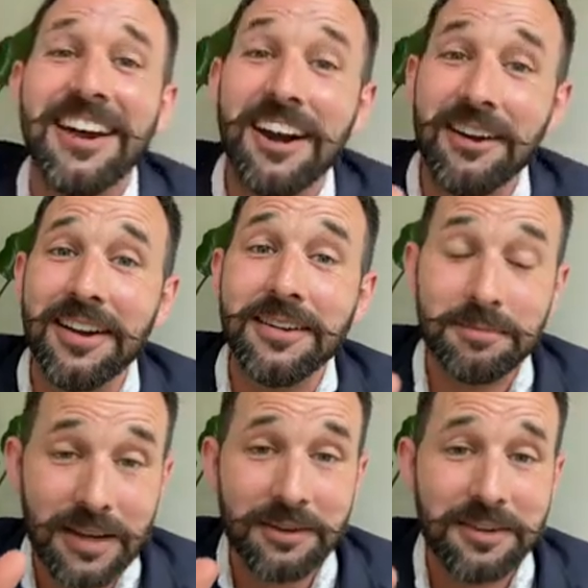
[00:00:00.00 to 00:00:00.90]
All right,
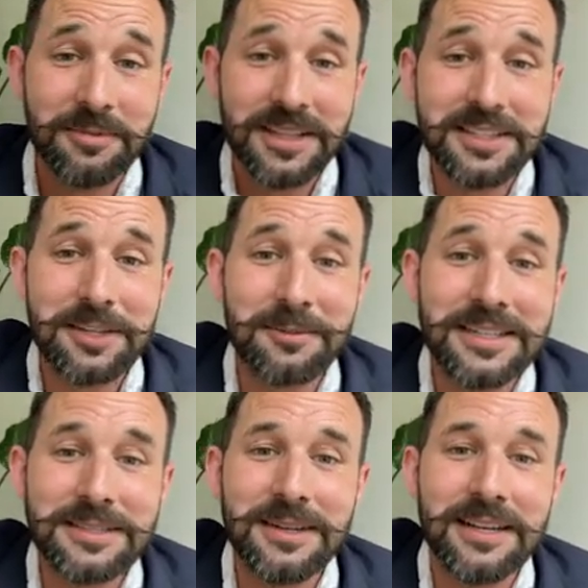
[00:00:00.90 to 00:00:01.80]
bear with me. There's going to be
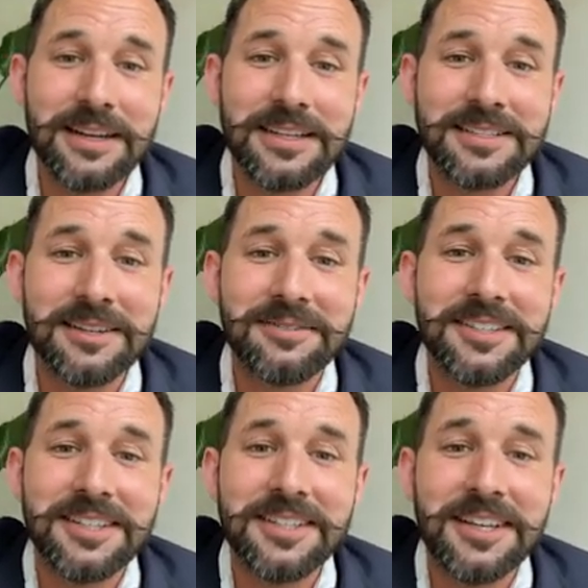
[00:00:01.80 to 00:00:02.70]
some clunky stuff.
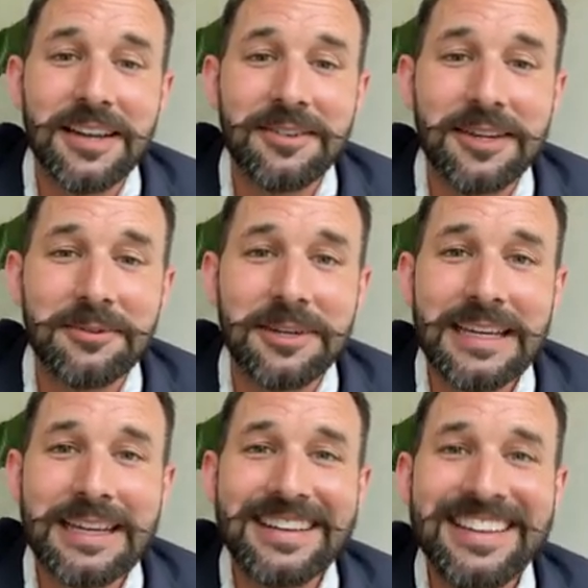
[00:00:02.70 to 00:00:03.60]
Have a good
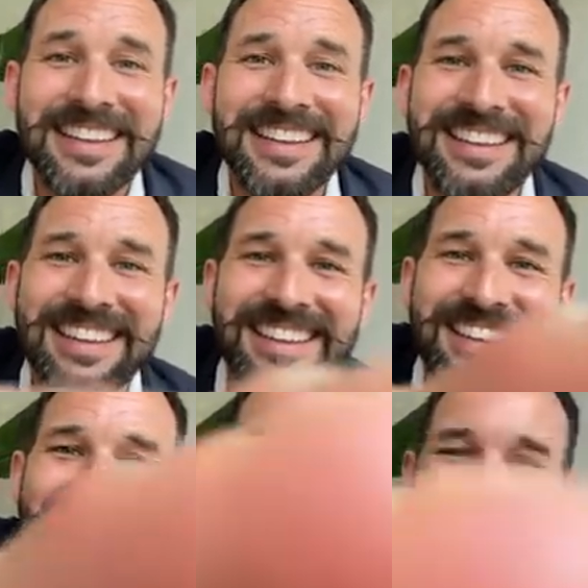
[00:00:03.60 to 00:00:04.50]
week.
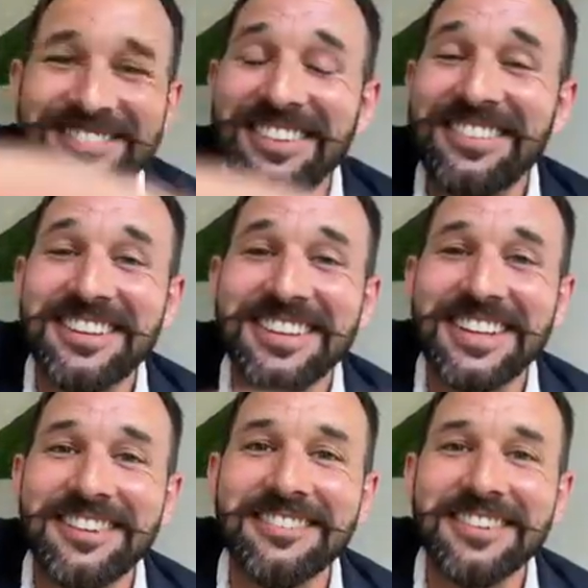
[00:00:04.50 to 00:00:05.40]
Maybe it's
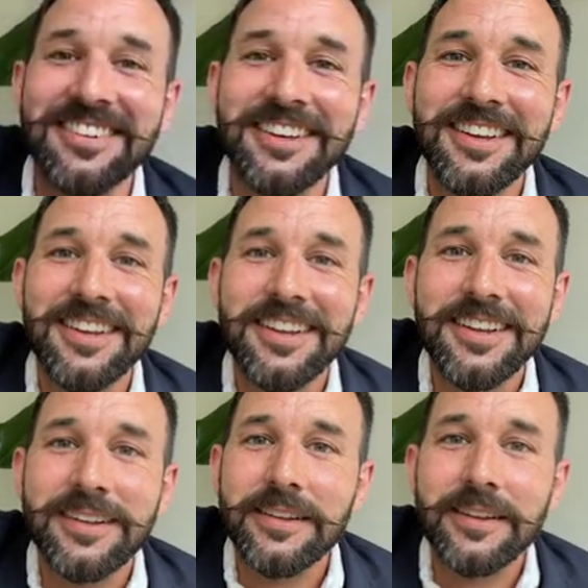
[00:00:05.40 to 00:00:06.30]
that one?
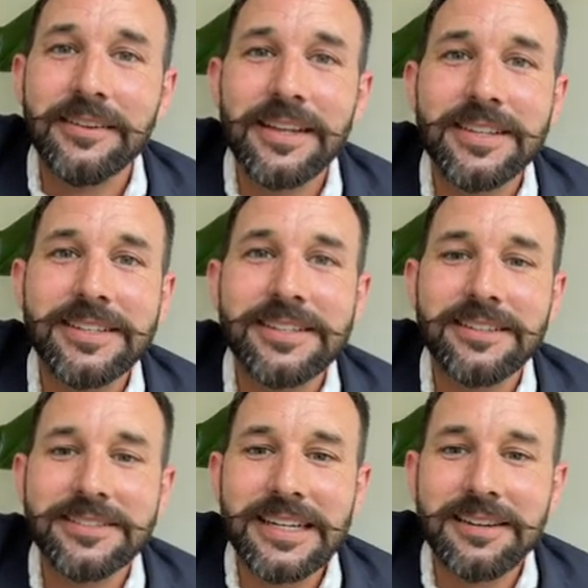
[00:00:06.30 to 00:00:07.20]
No, that just
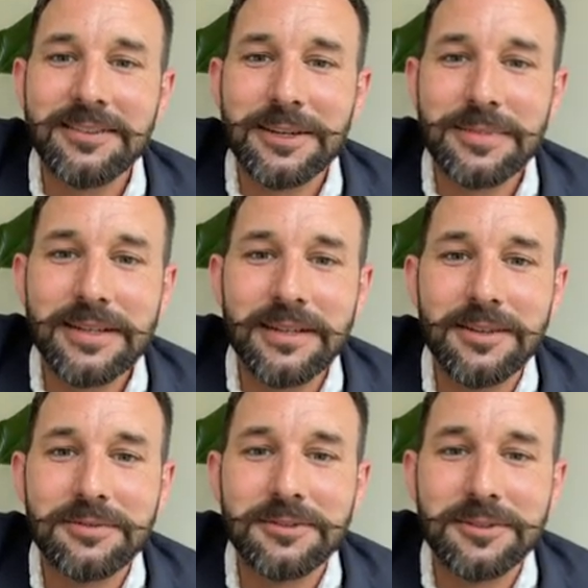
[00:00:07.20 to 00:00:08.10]
tells you how long you've been
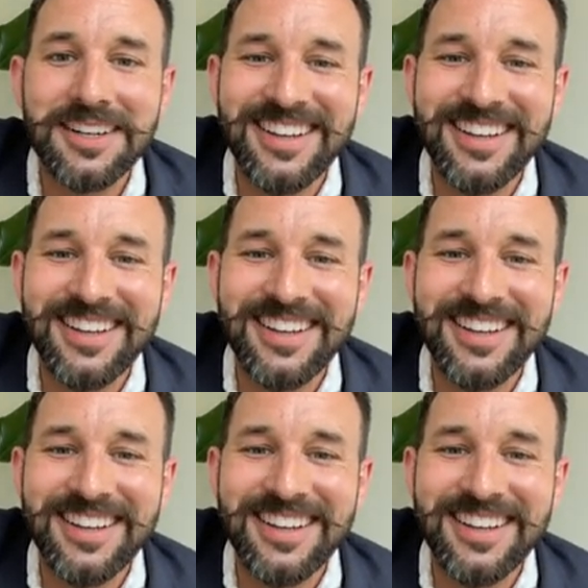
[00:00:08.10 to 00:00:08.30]
live for.